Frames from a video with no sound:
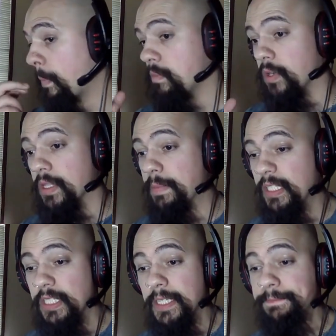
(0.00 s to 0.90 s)
But in the
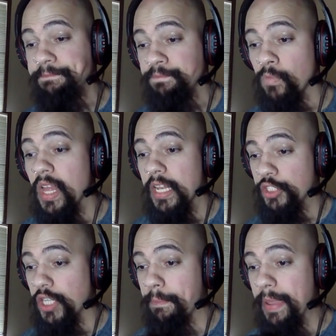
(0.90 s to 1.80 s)
meantime, let's
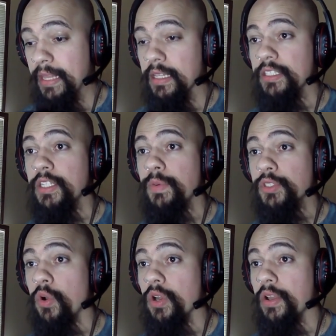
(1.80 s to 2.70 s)
jump in. Let's see what's
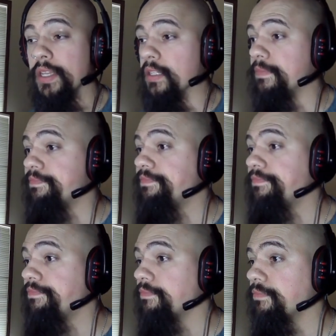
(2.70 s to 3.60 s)
going on here.
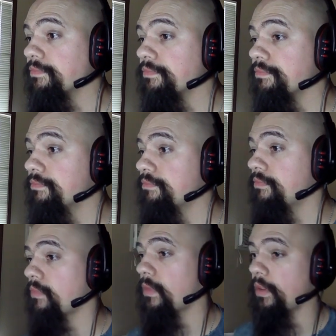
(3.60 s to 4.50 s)
All
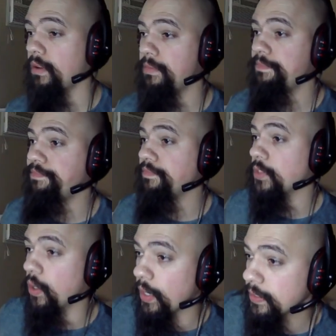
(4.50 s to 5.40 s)
right.
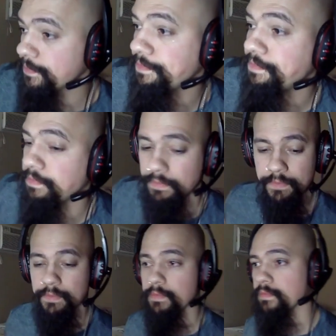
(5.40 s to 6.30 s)
All right.
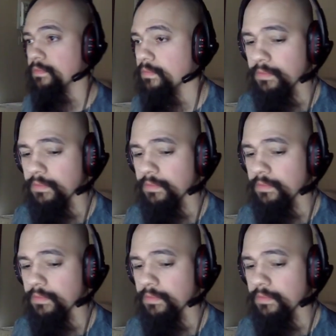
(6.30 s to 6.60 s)
Lederhosen, schnitzel,